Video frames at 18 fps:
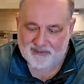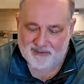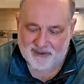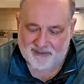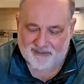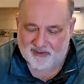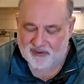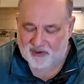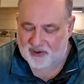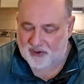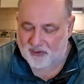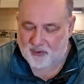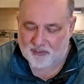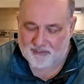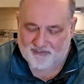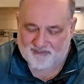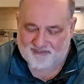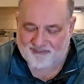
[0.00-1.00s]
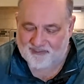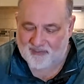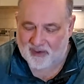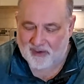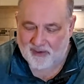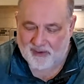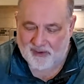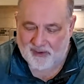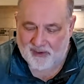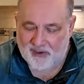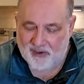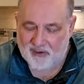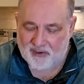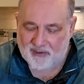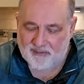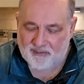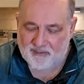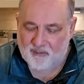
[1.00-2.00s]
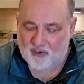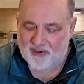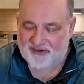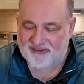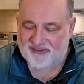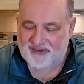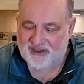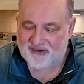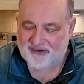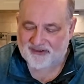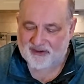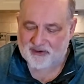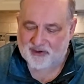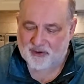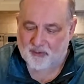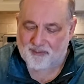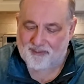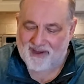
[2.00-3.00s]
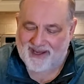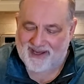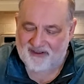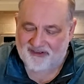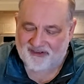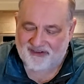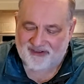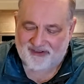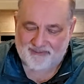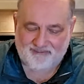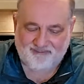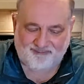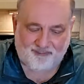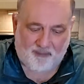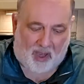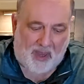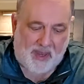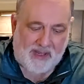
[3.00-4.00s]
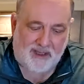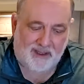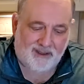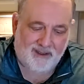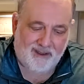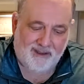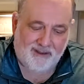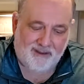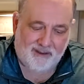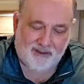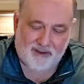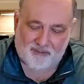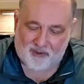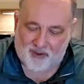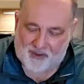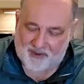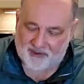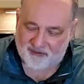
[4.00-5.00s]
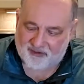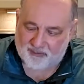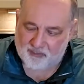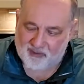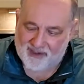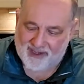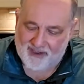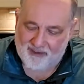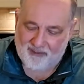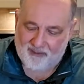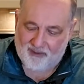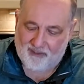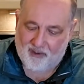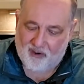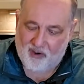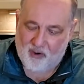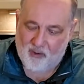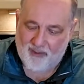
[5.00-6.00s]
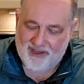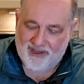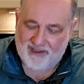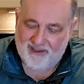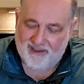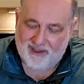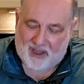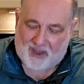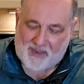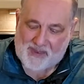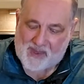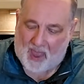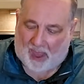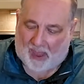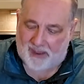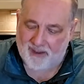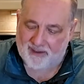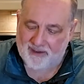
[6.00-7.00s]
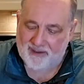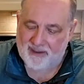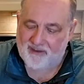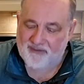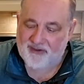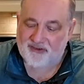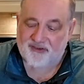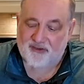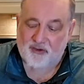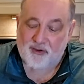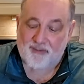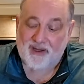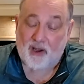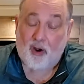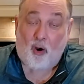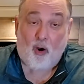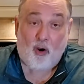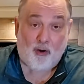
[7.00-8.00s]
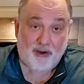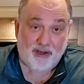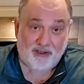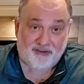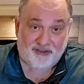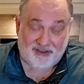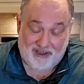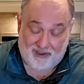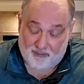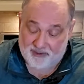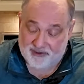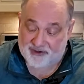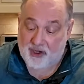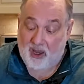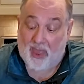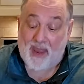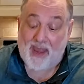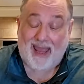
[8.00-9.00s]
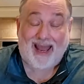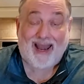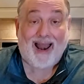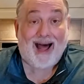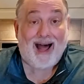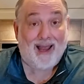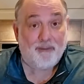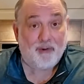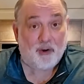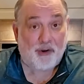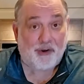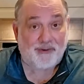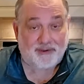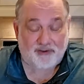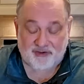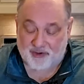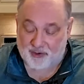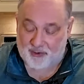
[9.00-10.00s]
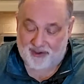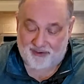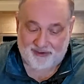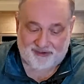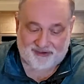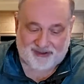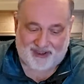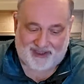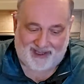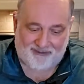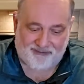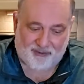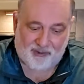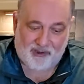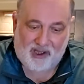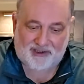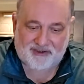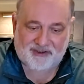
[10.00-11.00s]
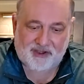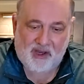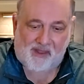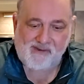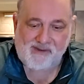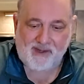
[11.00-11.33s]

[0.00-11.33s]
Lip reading: give it a little moistness, a little base. We're going to spread it on the hoagie, and this is going to be a hearty sandwich, and I'm going to enjoy this today for lunch.